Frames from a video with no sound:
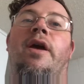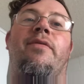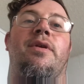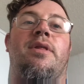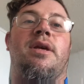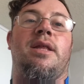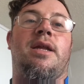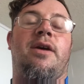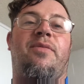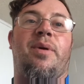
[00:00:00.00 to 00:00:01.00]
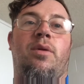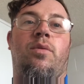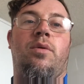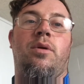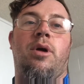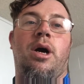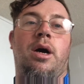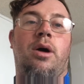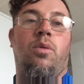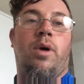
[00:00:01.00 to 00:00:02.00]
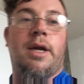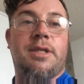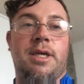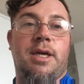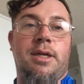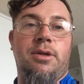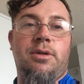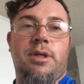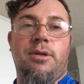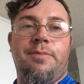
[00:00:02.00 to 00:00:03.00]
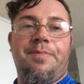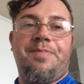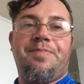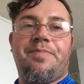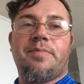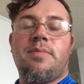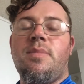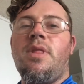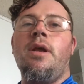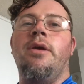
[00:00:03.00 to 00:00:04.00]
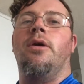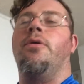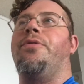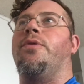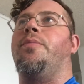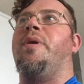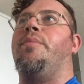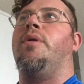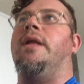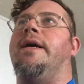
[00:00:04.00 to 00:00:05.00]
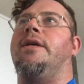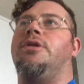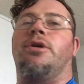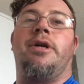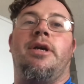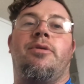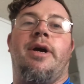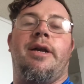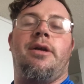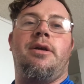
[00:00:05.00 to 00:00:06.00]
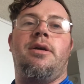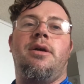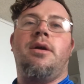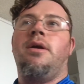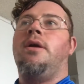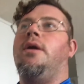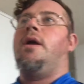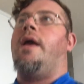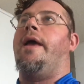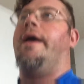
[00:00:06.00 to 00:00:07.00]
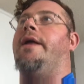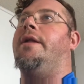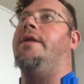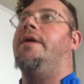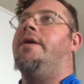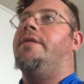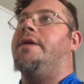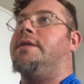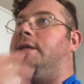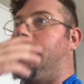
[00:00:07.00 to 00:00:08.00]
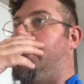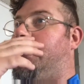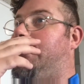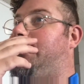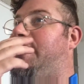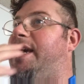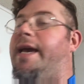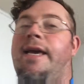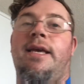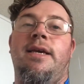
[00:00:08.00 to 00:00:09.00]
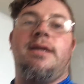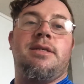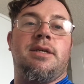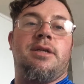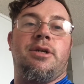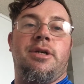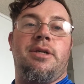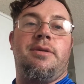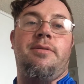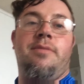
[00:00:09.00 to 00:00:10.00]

everything that I've been watching on YouTube, through people like Durian Rider and things like that, they say 80 is a good